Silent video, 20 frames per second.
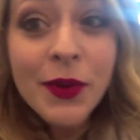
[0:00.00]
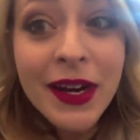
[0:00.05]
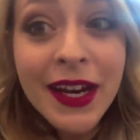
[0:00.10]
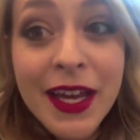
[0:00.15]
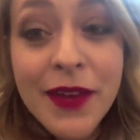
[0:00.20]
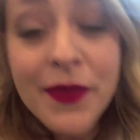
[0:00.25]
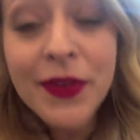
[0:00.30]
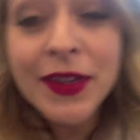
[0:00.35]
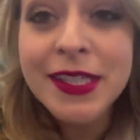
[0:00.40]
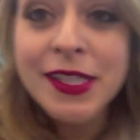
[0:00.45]
we're
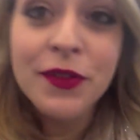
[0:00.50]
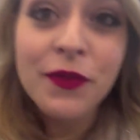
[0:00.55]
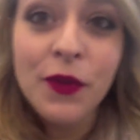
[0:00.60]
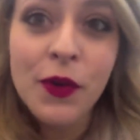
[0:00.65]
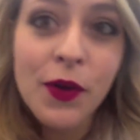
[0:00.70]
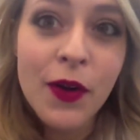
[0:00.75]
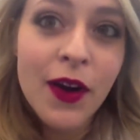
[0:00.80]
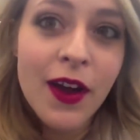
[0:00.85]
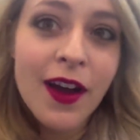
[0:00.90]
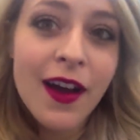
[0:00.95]
leaving
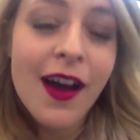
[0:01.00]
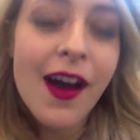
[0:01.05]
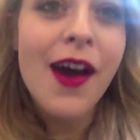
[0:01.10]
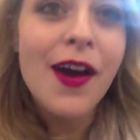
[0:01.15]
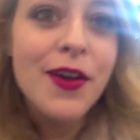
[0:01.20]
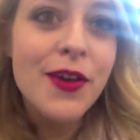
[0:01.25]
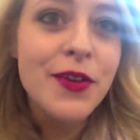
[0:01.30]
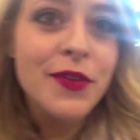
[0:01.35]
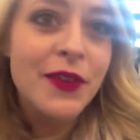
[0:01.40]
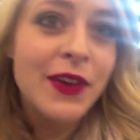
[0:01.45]
Sephora
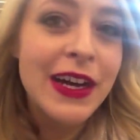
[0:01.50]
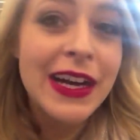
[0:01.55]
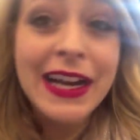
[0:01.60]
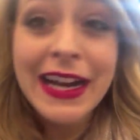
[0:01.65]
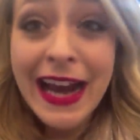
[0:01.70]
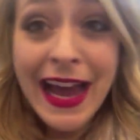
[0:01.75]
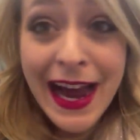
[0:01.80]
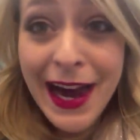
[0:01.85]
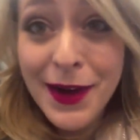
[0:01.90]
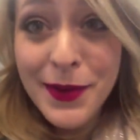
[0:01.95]
over
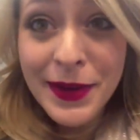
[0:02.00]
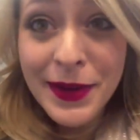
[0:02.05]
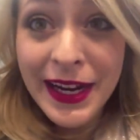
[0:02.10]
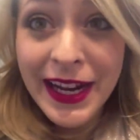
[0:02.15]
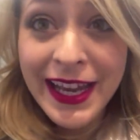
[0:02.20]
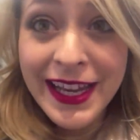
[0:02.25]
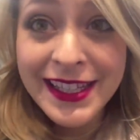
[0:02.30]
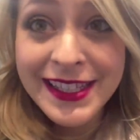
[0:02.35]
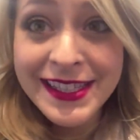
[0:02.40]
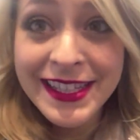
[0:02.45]
an hour
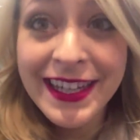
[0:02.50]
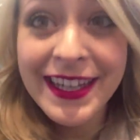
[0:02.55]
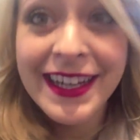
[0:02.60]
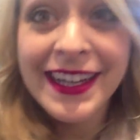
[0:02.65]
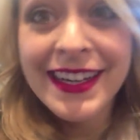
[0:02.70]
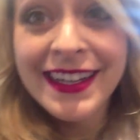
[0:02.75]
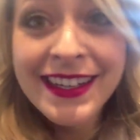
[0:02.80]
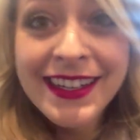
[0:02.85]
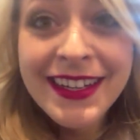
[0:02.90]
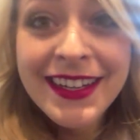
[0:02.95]

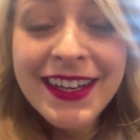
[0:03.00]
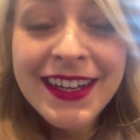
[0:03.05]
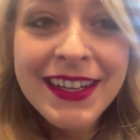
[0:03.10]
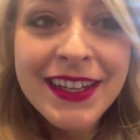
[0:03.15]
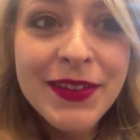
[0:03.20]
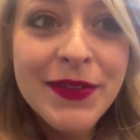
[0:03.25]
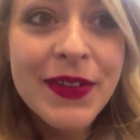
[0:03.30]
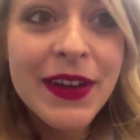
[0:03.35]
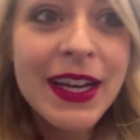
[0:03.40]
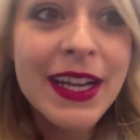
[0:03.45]
later,
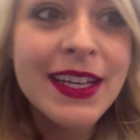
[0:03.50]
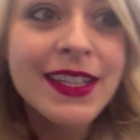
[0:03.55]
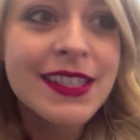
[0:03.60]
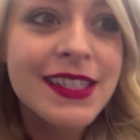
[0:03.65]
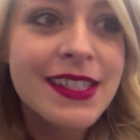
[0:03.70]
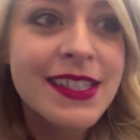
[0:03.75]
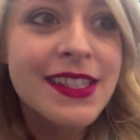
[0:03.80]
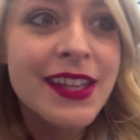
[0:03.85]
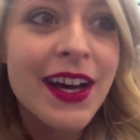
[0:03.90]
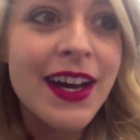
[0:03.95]
feeling
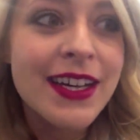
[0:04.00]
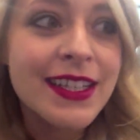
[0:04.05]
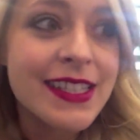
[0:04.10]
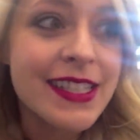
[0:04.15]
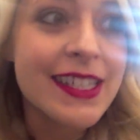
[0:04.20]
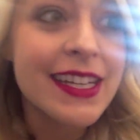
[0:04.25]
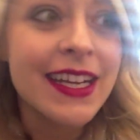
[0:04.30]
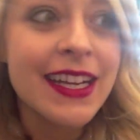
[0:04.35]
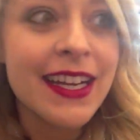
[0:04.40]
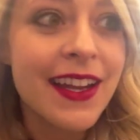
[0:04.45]

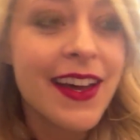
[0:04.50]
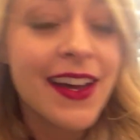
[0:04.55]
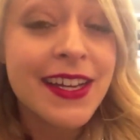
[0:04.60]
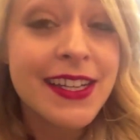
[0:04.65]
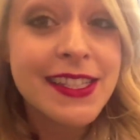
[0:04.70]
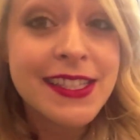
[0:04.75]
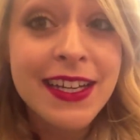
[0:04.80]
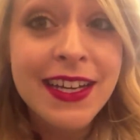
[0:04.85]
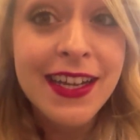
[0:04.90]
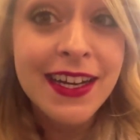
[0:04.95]
decidedly
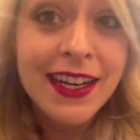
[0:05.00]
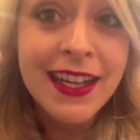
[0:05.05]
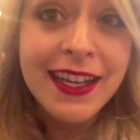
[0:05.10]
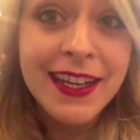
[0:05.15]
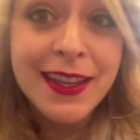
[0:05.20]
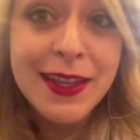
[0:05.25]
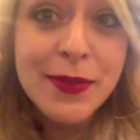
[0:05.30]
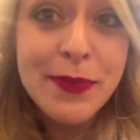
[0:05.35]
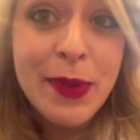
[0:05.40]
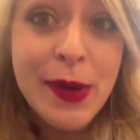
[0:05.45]
lighter
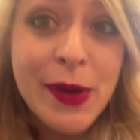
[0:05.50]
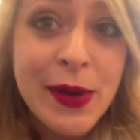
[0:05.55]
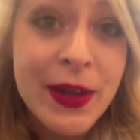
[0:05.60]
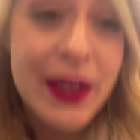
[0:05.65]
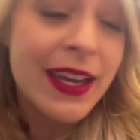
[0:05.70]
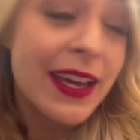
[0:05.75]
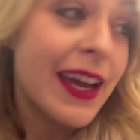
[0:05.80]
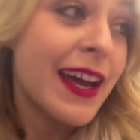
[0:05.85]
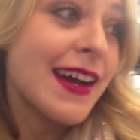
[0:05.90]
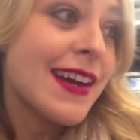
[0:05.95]
in the
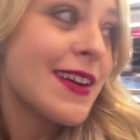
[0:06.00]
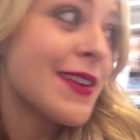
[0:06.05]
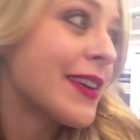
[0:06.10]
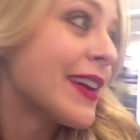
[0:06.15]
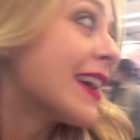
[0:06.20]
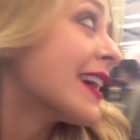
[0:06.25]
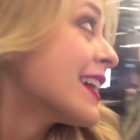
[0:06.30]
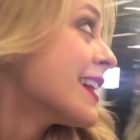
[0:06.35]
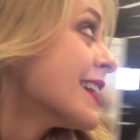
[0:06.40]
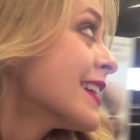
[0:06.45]
pocket
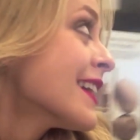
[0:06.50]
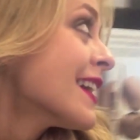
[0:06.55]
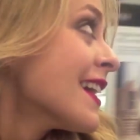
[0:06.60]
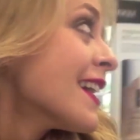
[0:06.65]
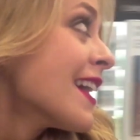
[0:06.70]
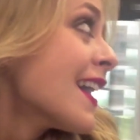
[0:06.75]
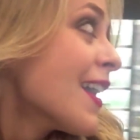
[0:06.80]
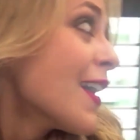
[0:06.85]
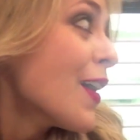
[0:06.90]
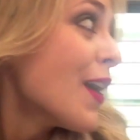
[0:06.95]
area.
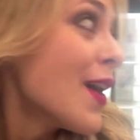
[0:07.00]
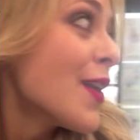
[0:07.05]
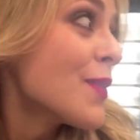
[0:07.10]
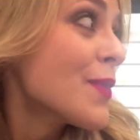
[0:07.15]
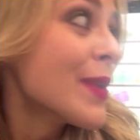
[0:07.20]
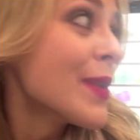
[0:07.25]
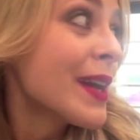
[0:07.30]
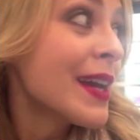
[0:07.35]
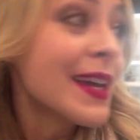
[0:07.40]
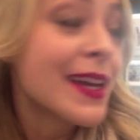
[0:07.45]

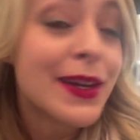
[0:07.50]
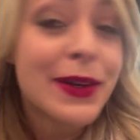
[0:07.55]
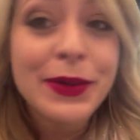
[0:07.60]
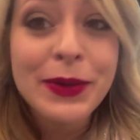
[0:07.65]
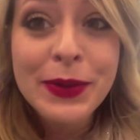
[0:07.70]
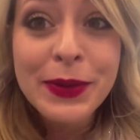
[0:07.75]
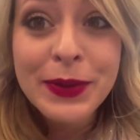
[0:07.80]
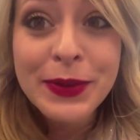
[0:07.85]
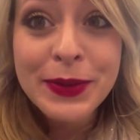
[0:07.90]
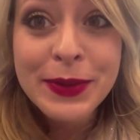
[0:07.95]
We
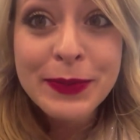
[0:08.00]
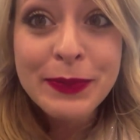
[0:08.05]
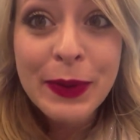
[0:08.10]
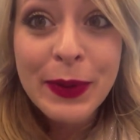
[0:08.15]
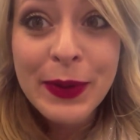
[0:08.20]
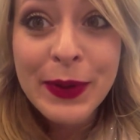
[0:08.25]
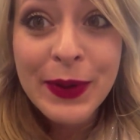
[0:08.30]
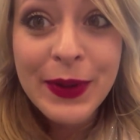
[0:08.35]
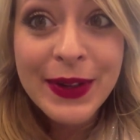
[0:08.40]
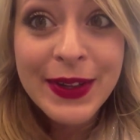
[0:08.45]
all
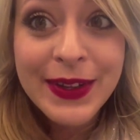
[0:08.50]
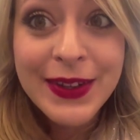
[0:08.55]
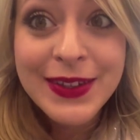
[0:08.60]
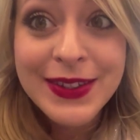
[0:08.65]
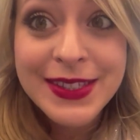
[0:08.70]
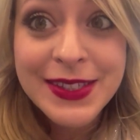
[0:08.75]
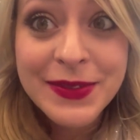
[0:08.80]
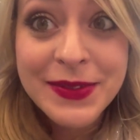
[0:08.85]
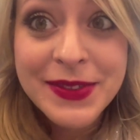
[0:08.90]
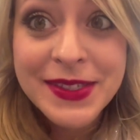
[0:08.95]
bought
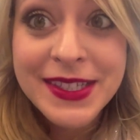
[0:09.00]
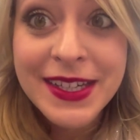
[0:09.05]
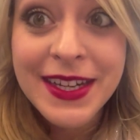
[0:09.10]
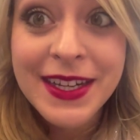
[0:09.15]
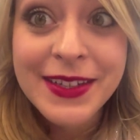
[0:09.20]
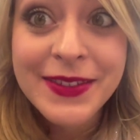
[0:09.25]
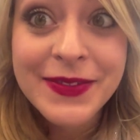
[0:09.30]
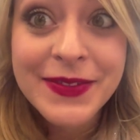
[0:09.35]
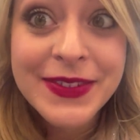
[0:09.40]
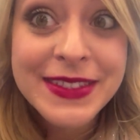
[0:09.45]
lots of
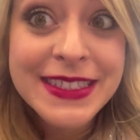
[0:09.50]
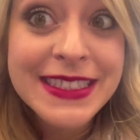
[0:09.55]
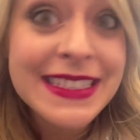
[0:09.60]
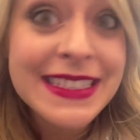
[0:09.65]
stuff.